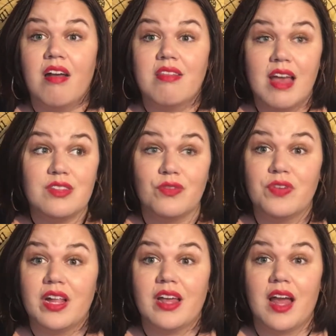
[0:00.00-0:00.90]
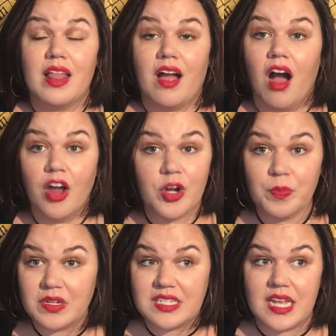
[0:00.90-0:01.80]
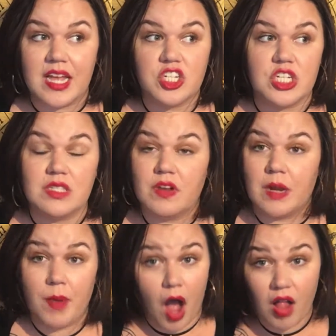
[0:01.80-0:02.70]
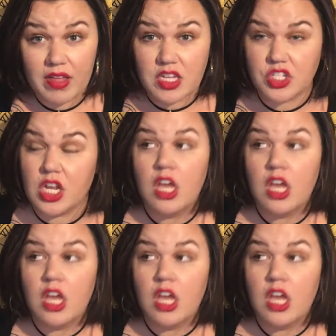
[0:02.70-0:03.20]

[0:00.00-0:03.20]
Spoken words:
that's Ophelia, like 100%. She's very polished.